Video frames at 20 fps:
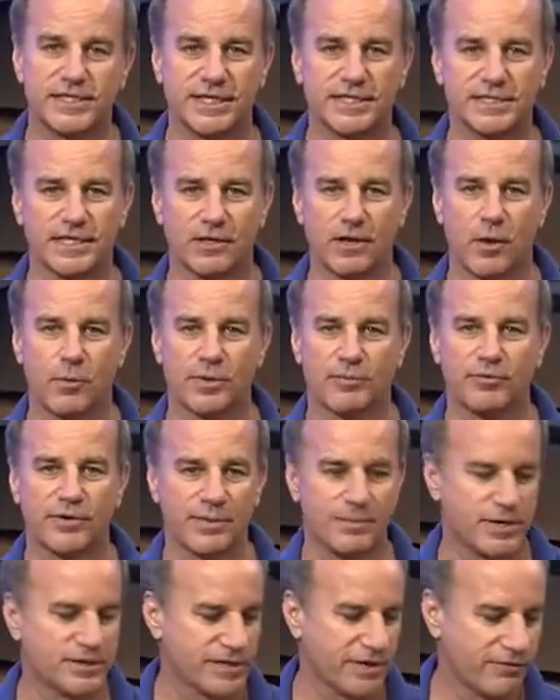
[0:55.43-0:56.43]
She gets along with
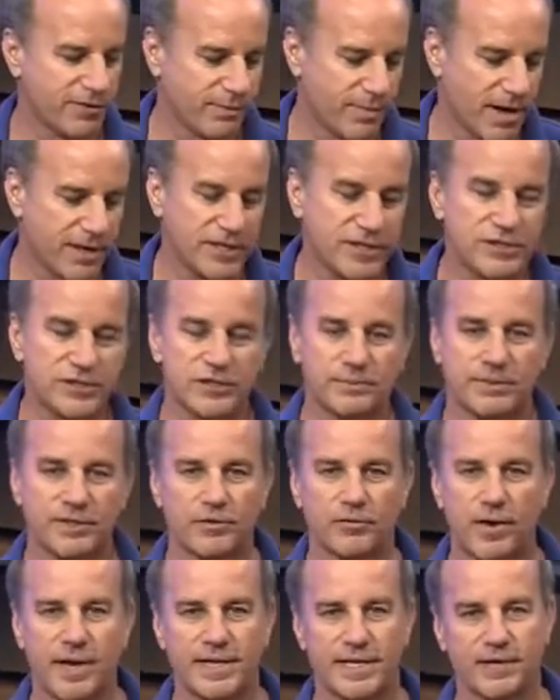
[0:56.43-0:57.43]
pretty much everybody. She's
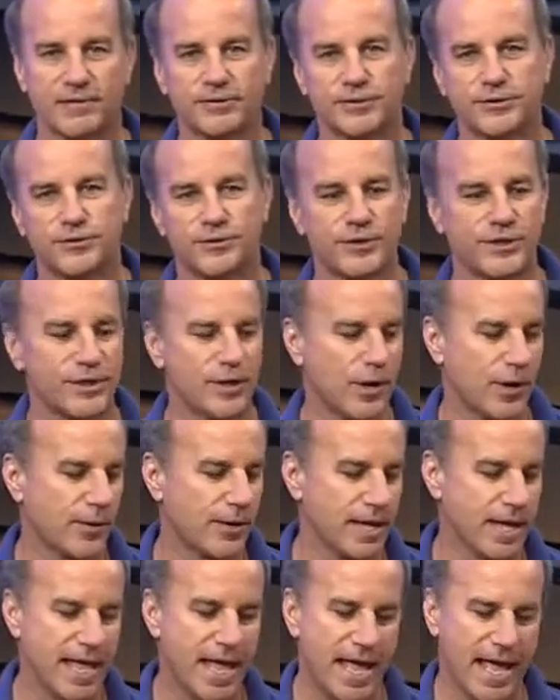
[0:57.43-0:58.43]
been great here in the
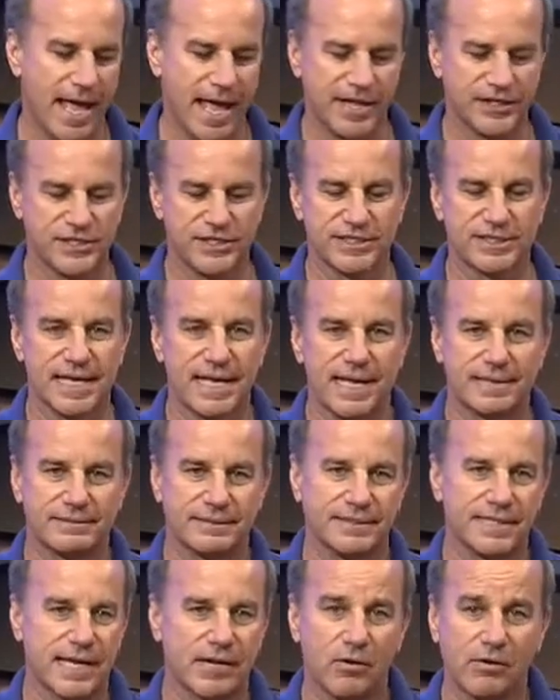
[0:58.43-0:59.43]
studio, and she's
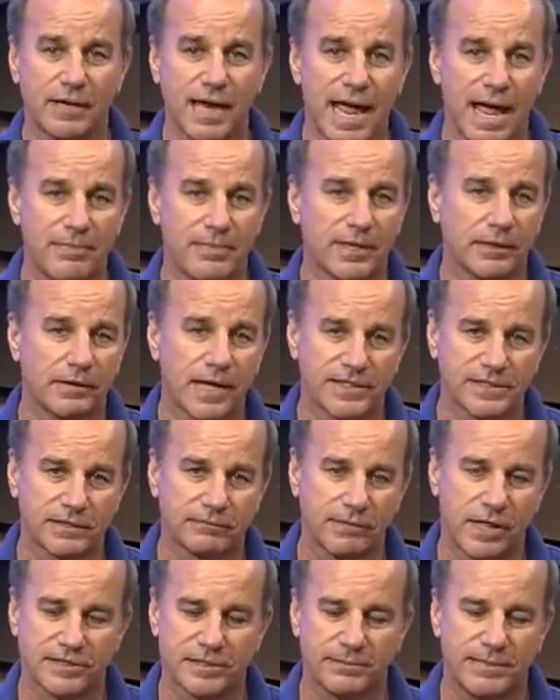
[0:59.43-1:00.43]
that yellow lab that lots
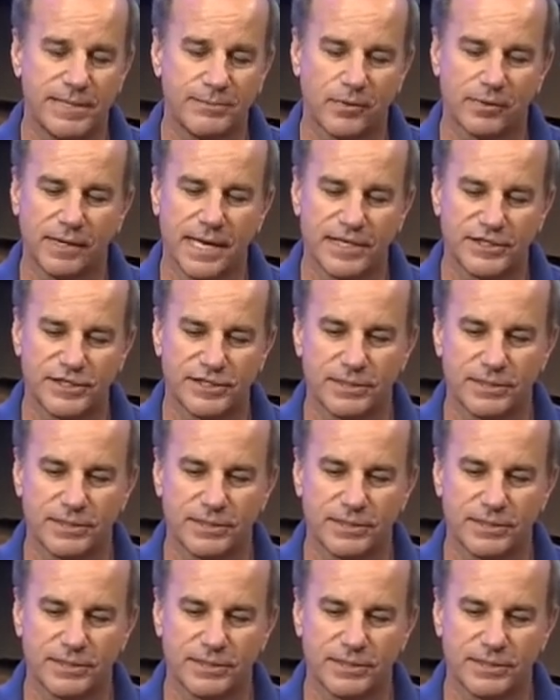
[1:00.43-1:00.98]
of people like.